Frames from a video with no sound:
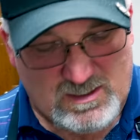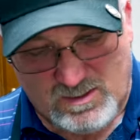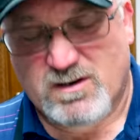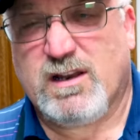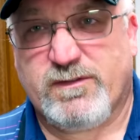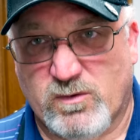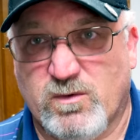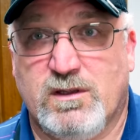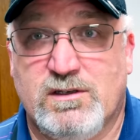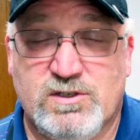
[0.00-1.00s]
You're going to have to
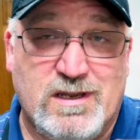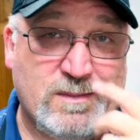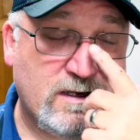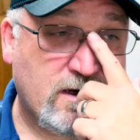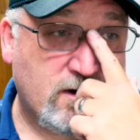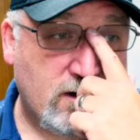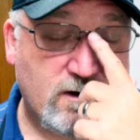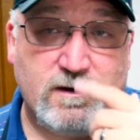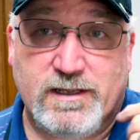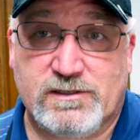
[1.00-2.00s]
really jam it down in
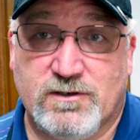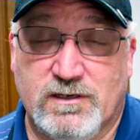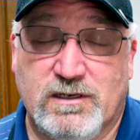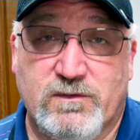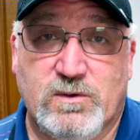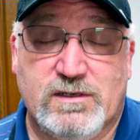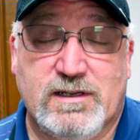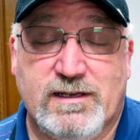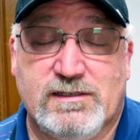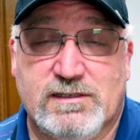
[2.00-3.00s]
there, and that's going to give you a
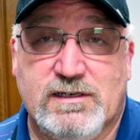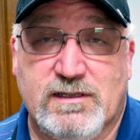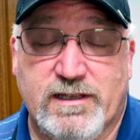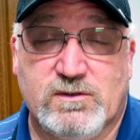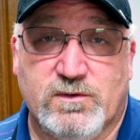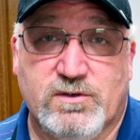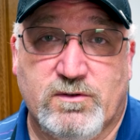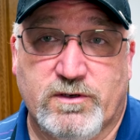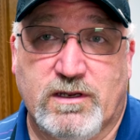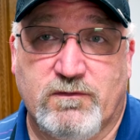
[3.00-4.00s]
tight seat, and that's what you're
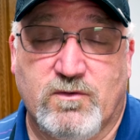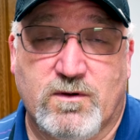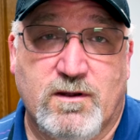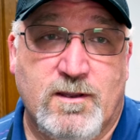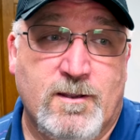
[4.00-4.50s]
looking for.